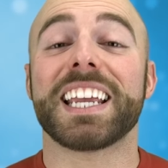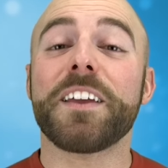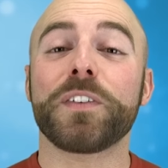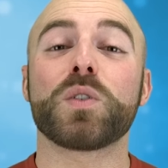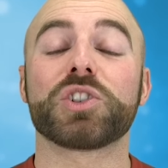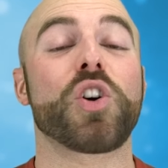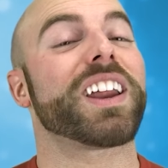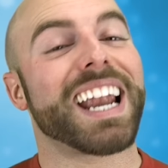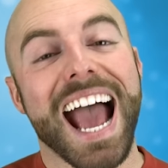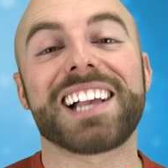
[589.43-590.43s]
If you
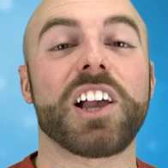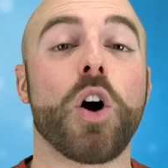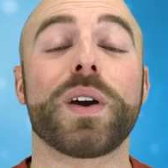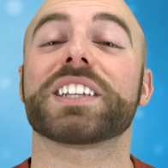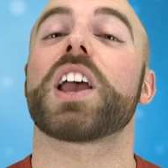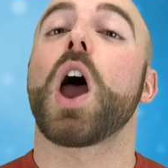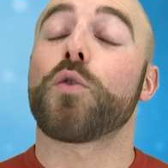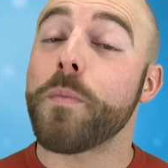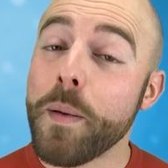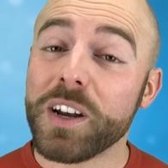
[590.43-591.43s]
enjoyed it, as always,
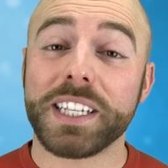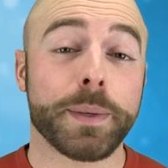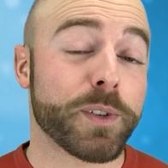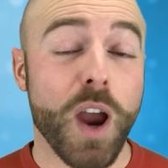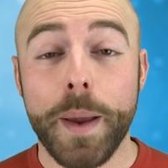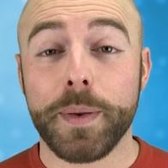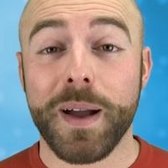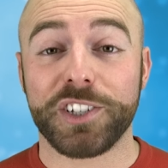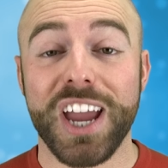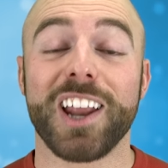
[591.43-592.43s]
remember to subscribe to
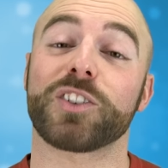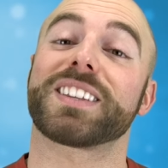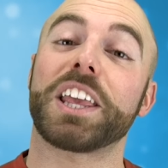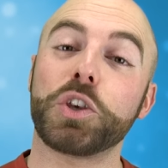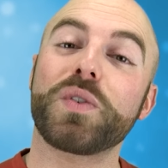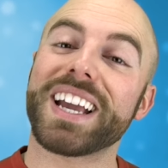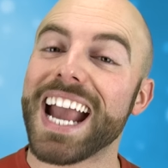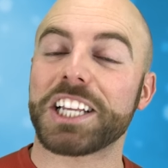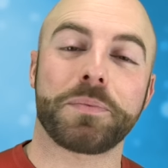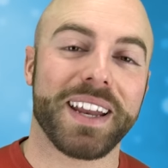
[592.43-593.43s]
my channel so that you can
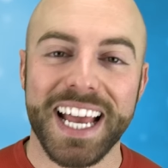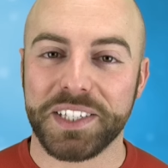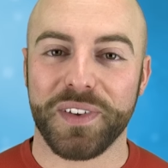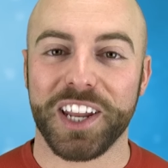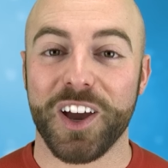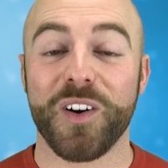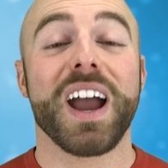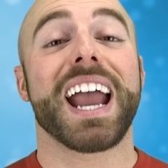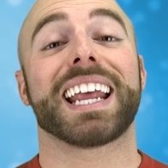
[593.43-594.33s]
catch my next video,